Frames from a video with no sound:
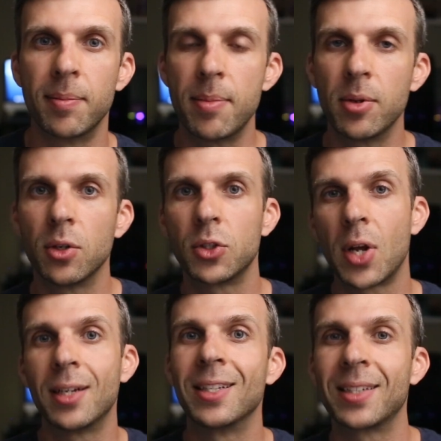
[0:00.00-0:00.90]
Maybe they're
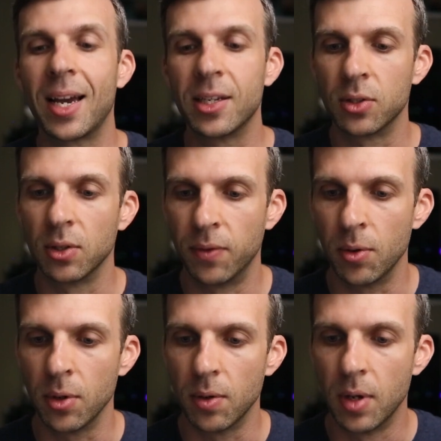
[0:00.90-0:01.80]
trying to disguise their
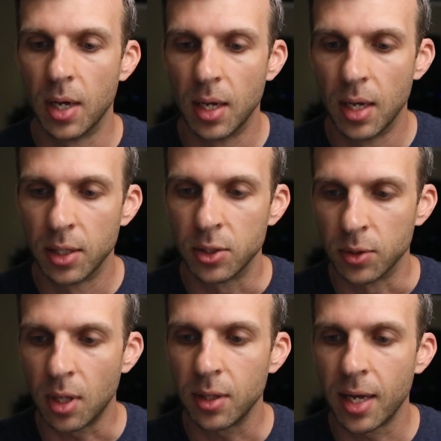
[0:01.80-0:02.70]
photo. So
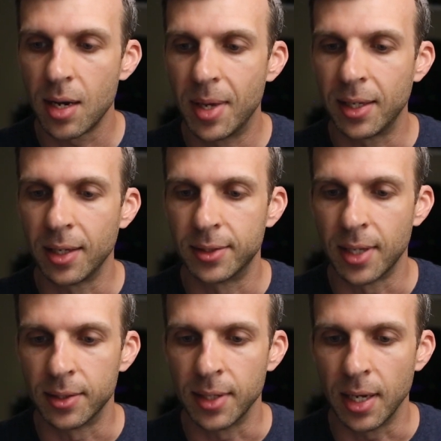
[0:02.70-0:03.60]
it's all kind of making
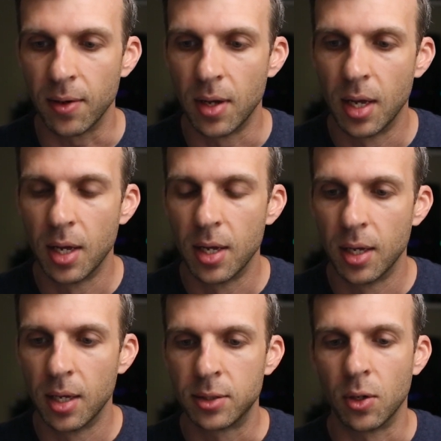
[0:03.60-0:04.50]
sense now.
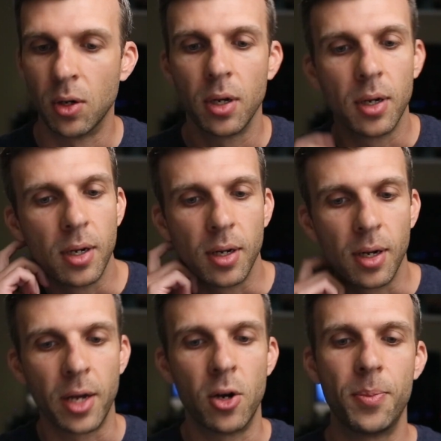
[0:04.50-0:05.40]
So
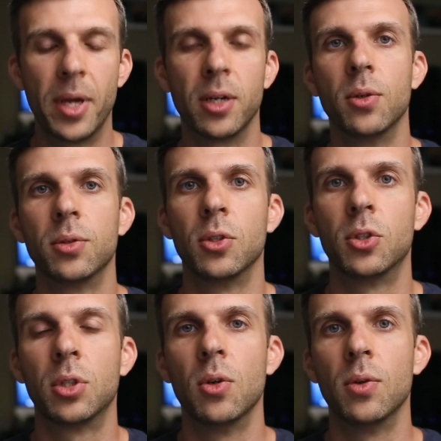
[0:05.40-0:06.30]
I hope that goes to
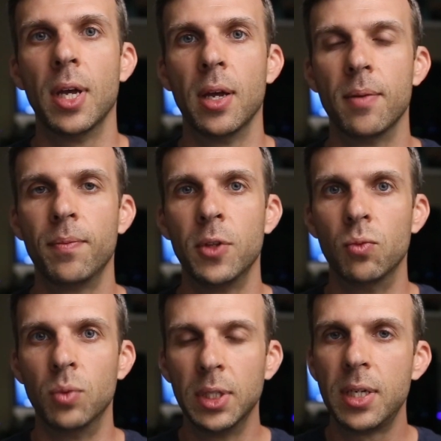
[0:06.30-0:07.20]
show that you
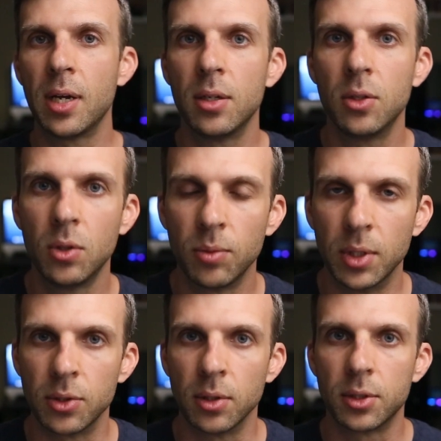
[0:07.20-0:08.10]
really got to do your
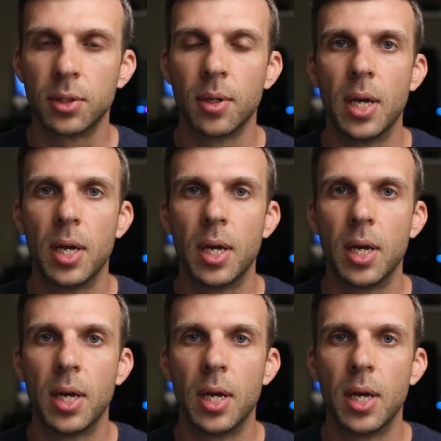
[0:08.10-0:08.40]
research.